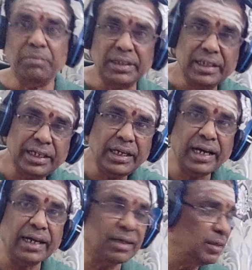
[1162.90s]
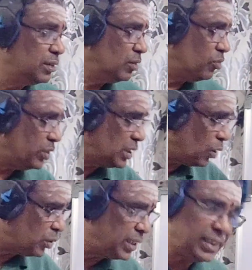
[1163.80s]
But here,
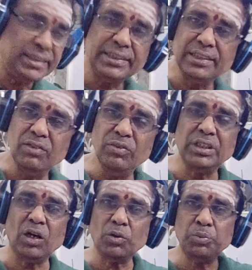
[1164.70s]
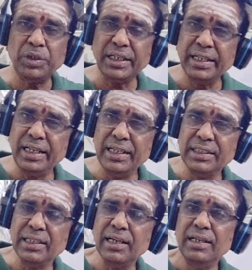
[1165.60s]
without heating, without putting
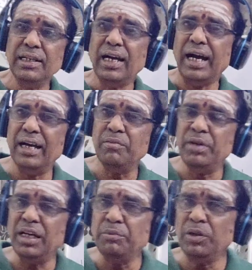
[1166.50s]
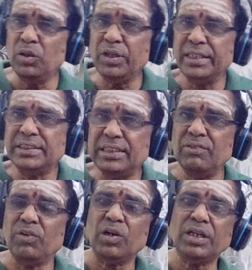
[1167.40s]
anything, I am able to
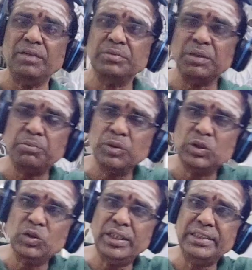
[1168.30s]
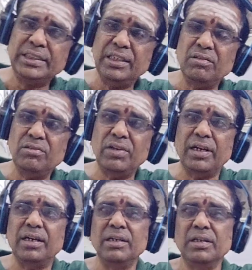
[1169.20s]
achieve what I am supposed to achieve
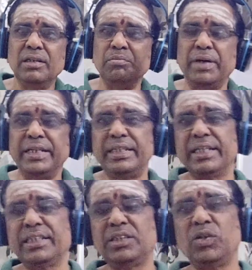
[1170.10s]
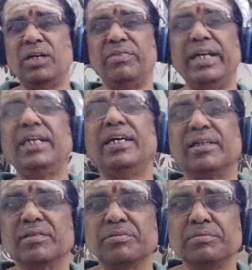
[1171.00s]
by taking to a welder.